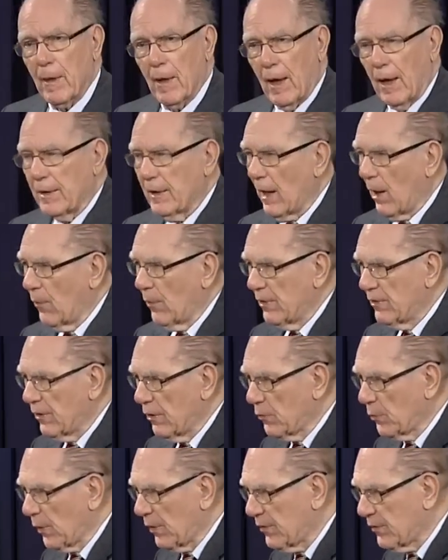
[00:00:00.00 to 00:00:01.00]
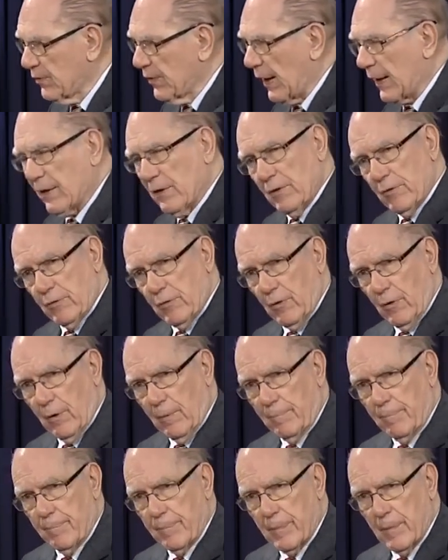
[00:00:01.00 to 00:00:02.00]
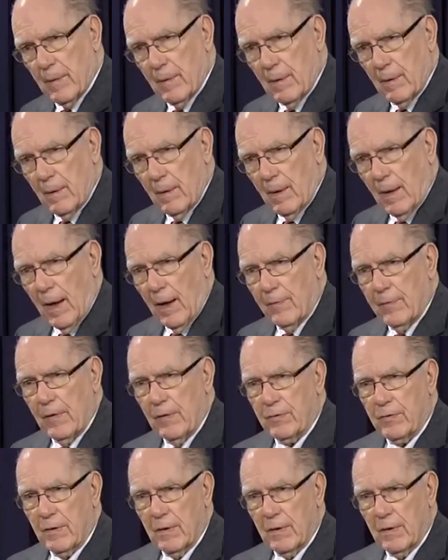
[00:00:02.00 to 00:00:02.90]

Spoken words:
and now he's into his second term. And